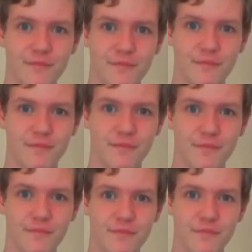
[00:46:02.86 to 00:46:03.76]
like a
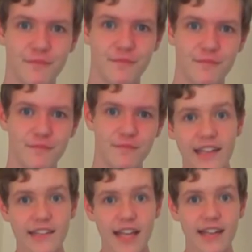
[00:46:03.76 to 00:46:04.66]
prison and it's
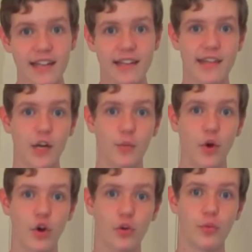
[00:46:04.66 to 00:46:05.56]
not nearly
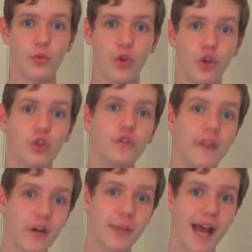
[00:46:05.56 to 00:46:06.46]
as
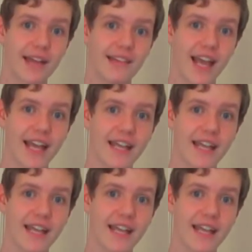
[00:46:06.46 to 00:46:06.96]
appealing to look